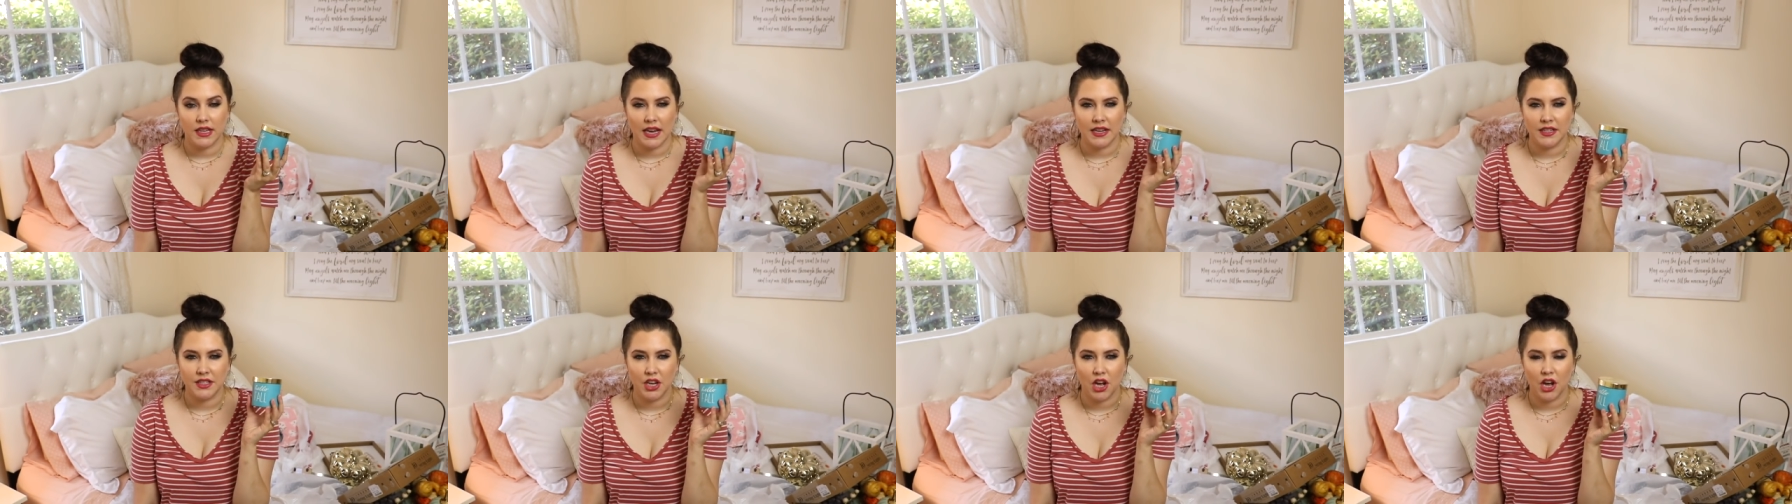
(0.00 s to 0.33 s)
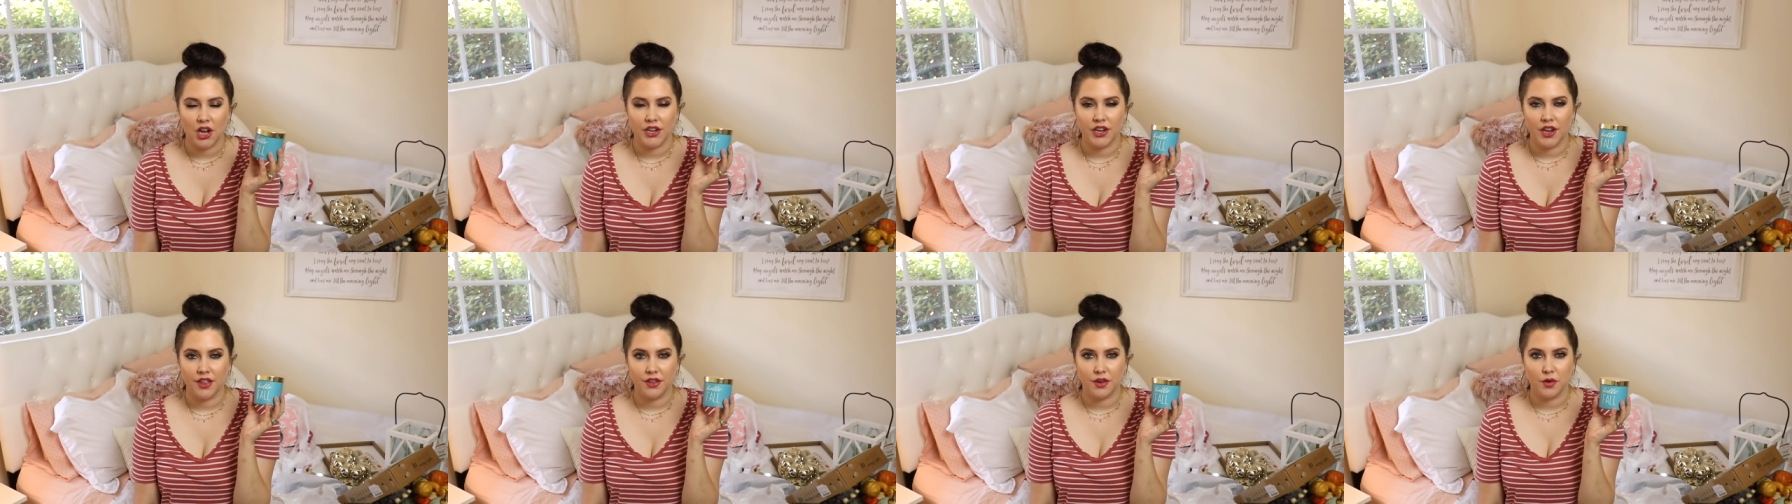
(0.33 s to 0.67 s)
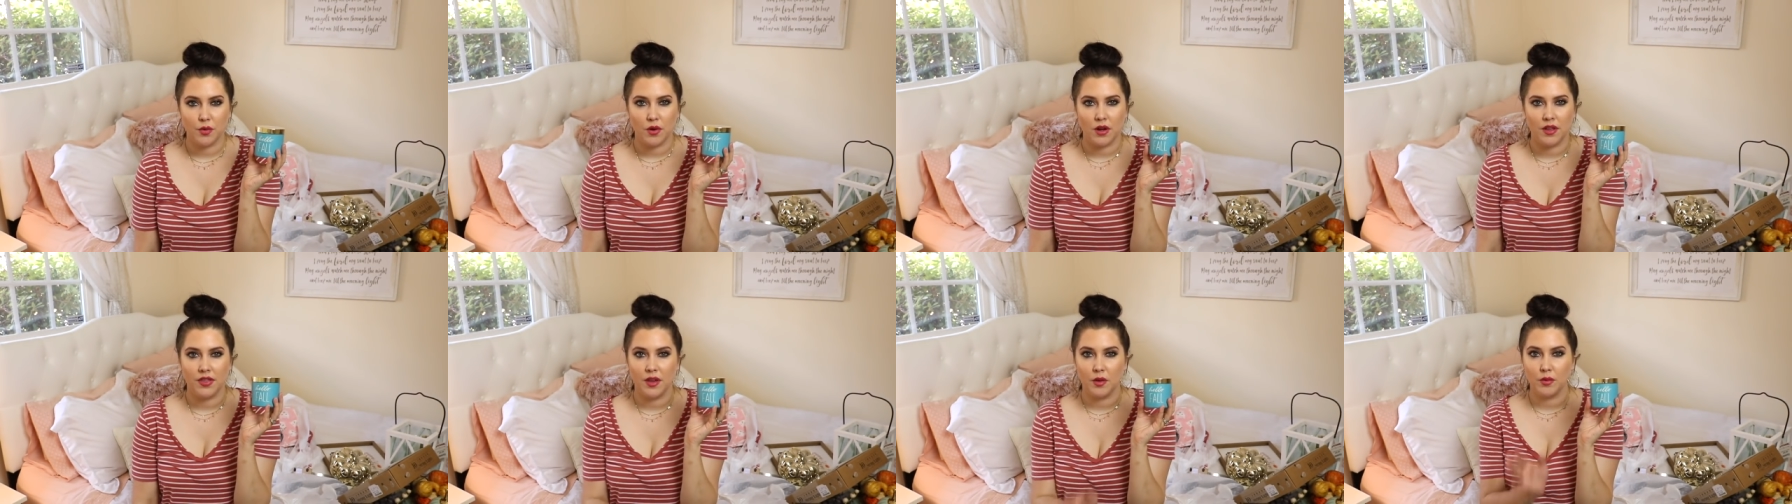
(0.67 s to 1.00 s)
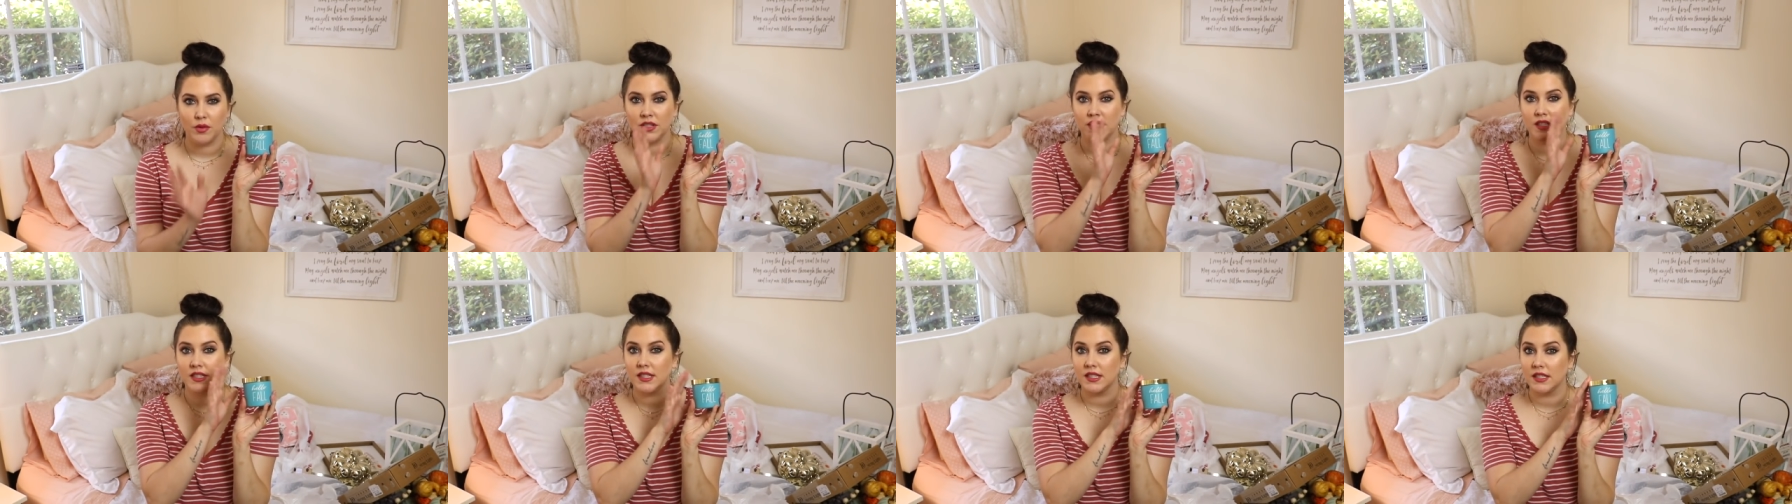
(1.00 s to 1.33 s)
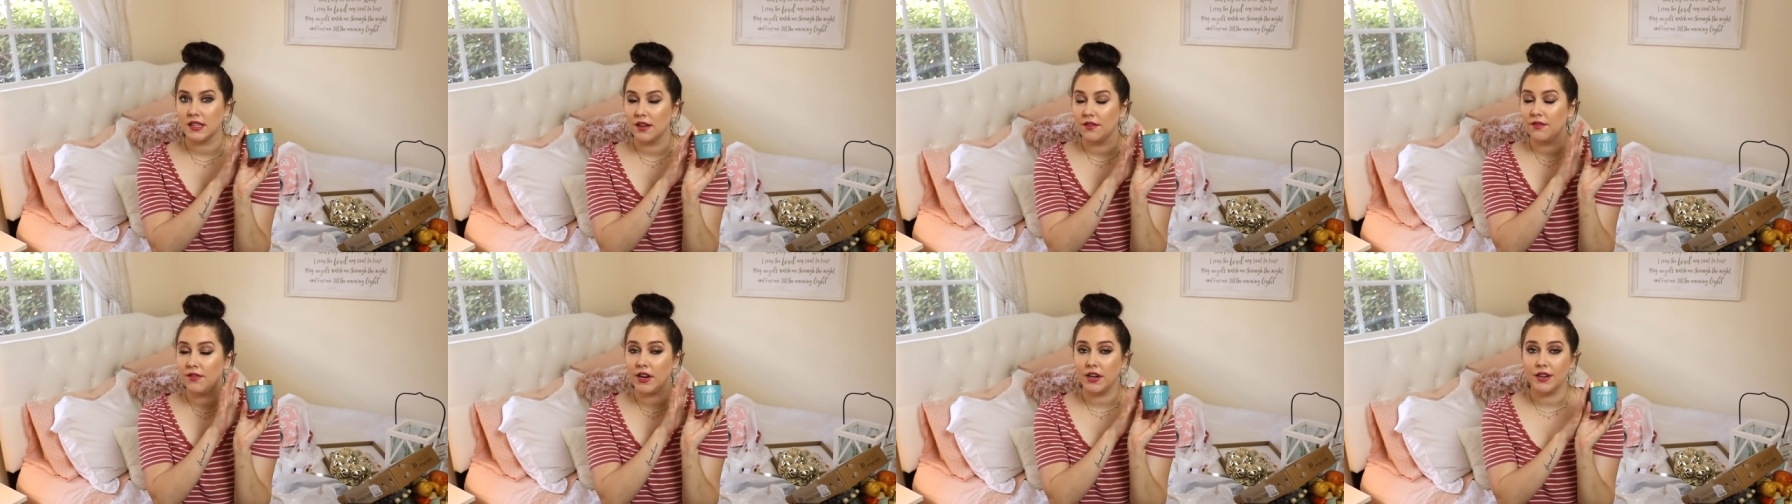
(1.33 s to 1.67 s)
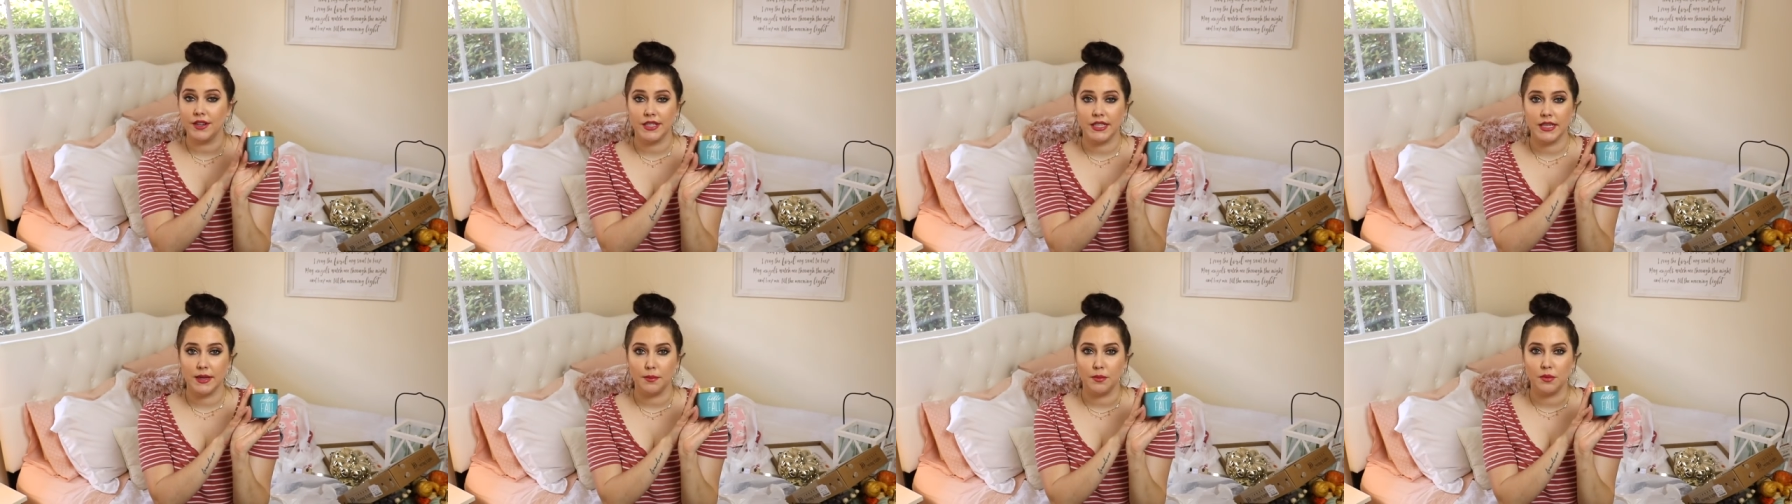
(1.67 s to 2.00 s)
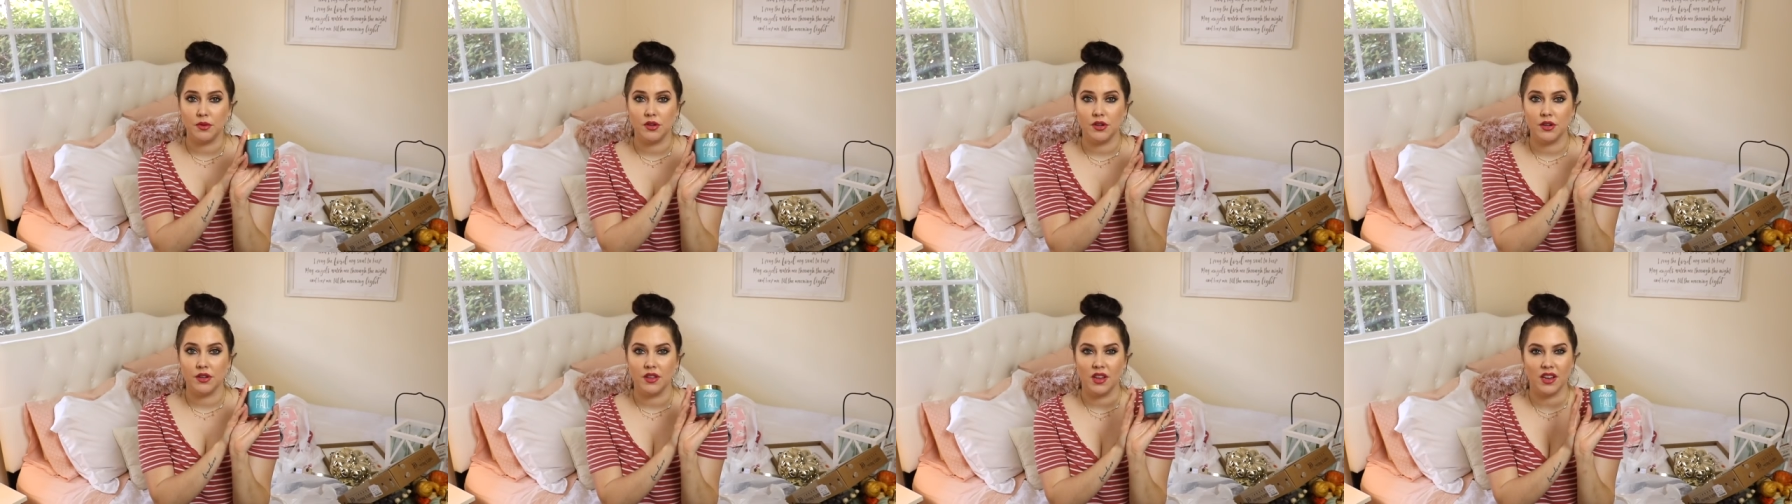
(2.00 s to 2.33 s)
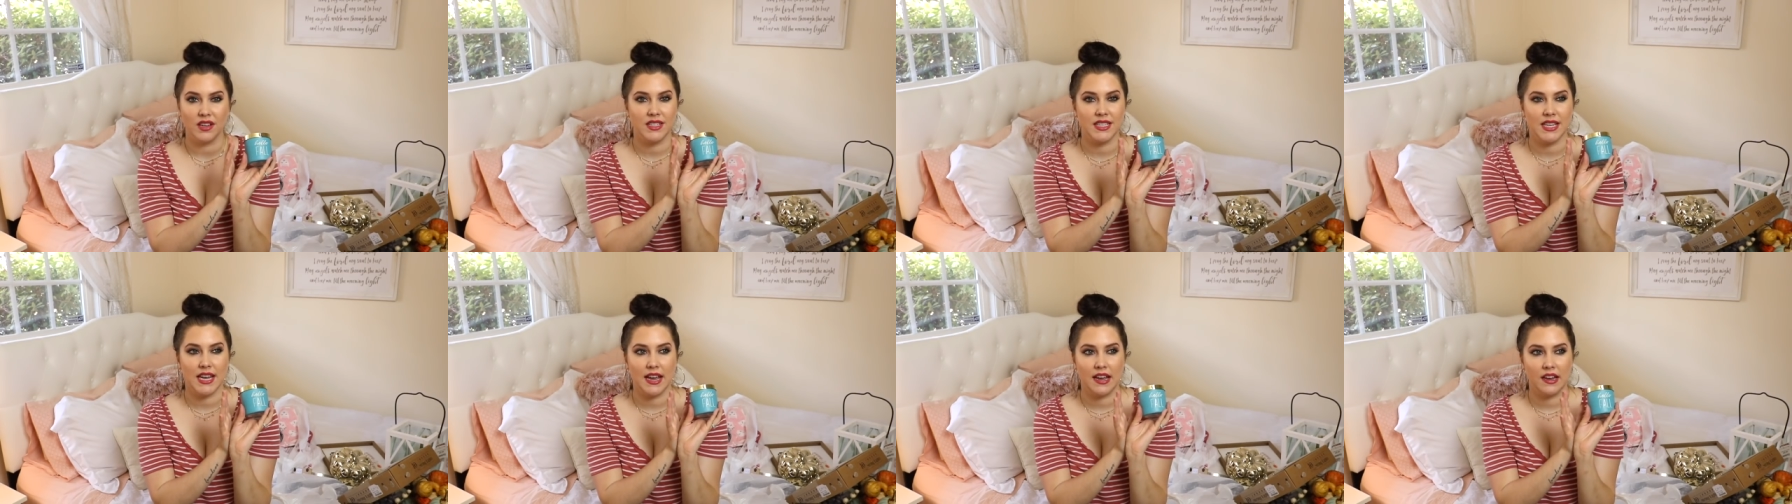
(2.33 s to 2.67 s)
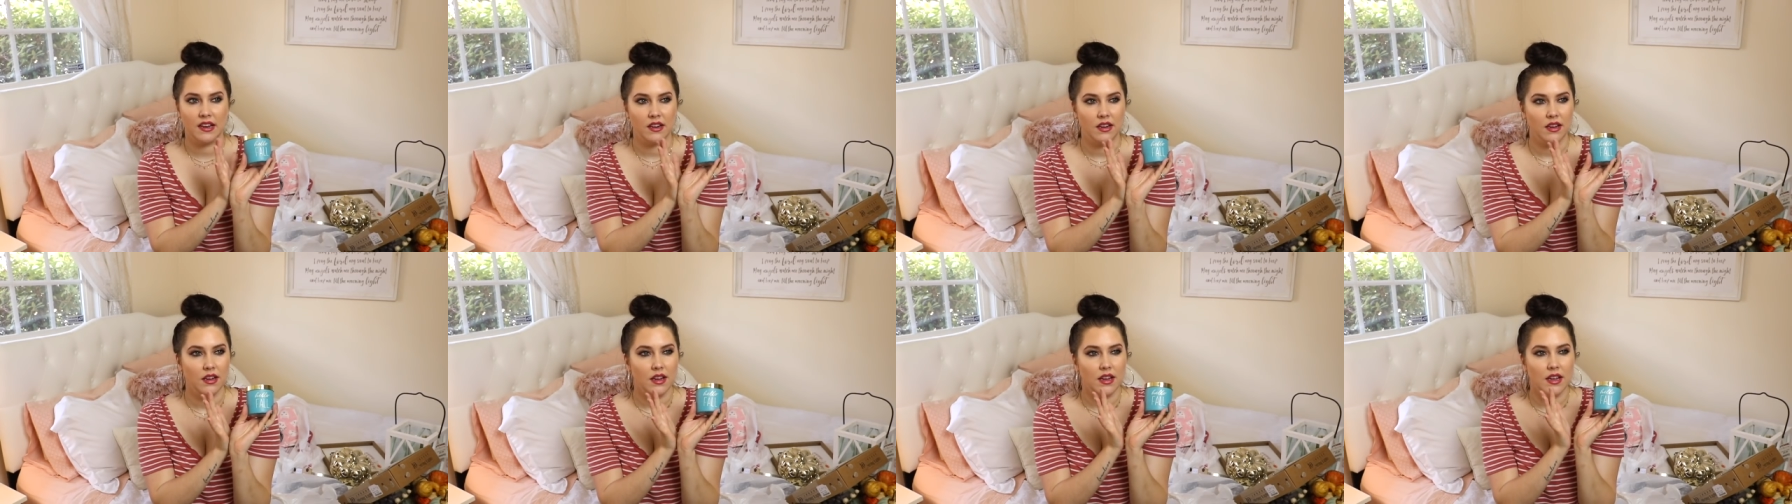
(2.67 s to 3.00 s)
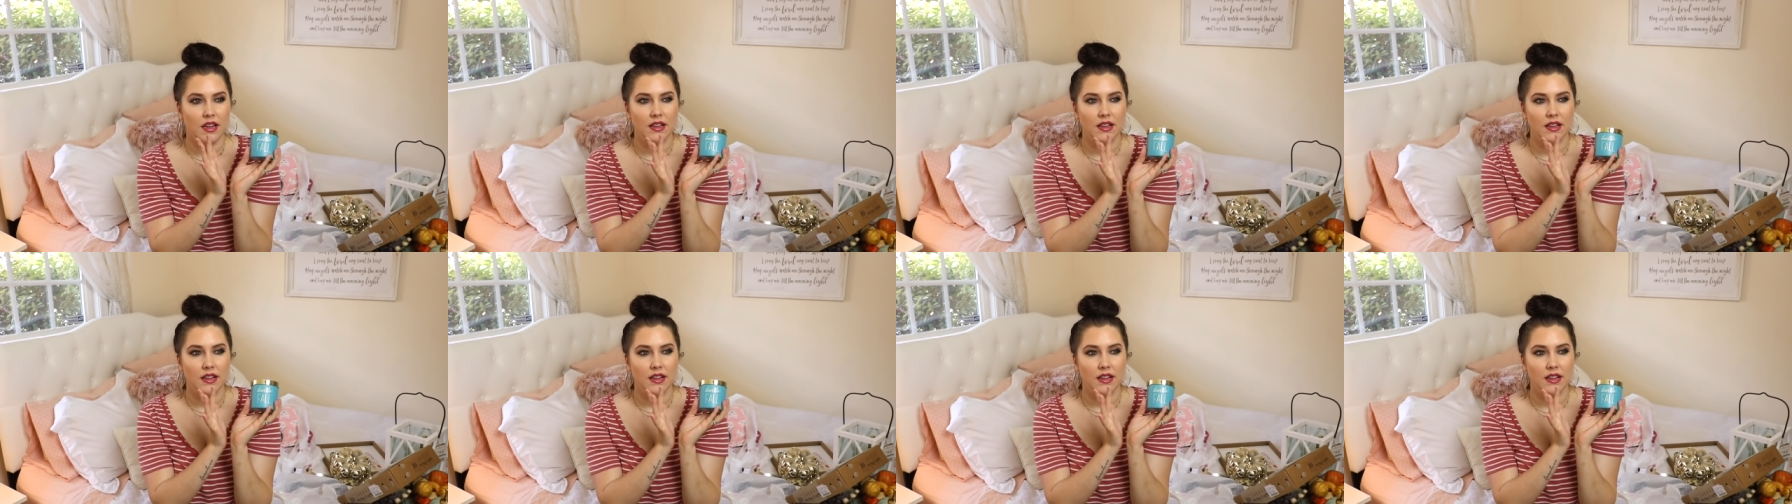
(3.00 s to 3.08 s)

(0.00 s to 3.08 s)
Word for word: I saw another one that was very similar that said